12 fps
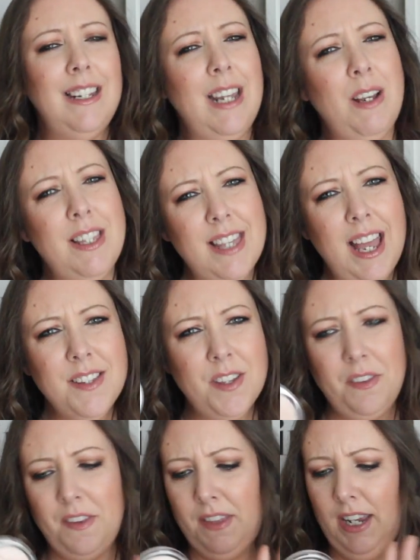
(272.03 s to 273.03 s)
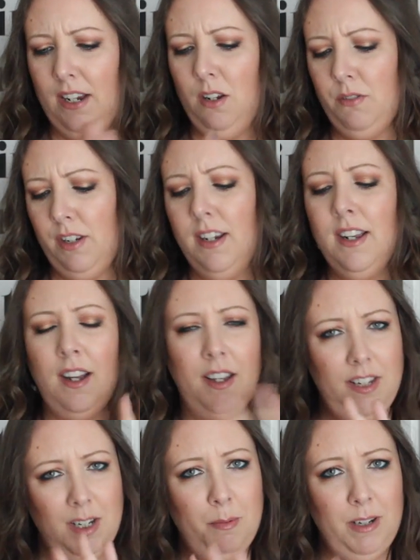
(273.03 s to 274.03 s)
Now it says on the thing, hold on,
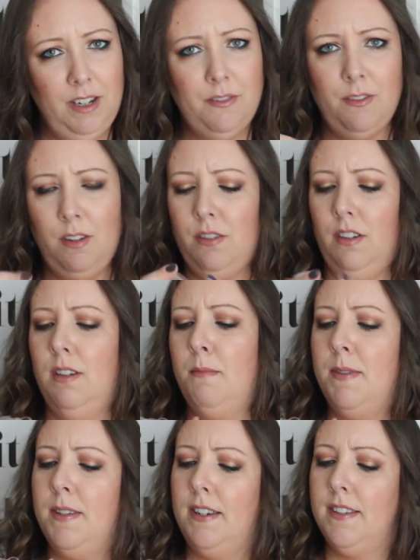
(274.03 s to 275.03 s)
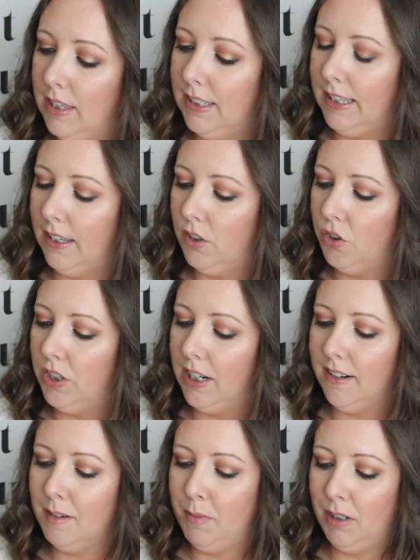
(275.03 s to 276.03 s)
I think I believe, hold on, let me see. This says
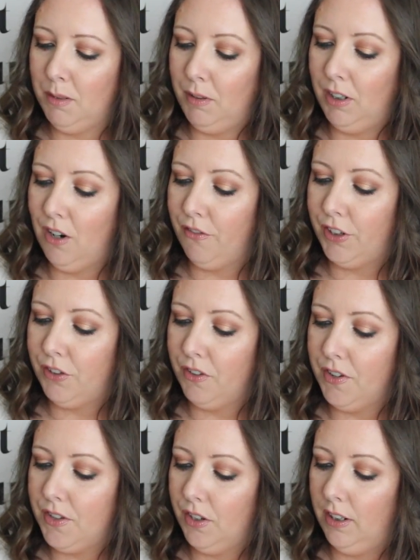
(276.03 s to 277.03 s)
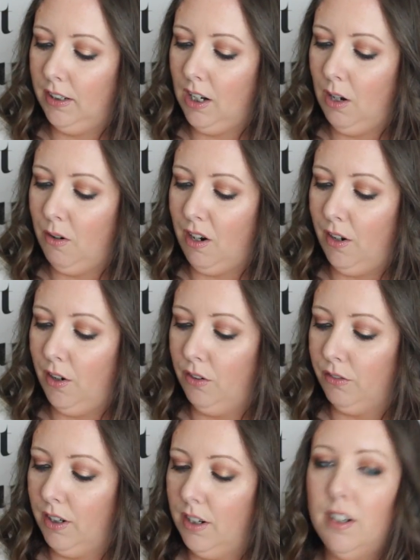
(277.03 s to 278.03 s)
sheer and buildable coverage for a subtle glow all
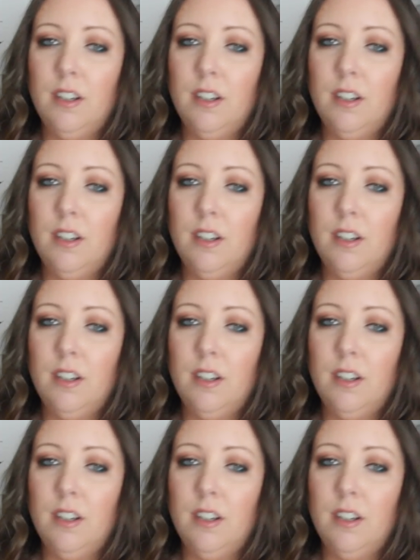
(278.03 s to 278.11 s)
over.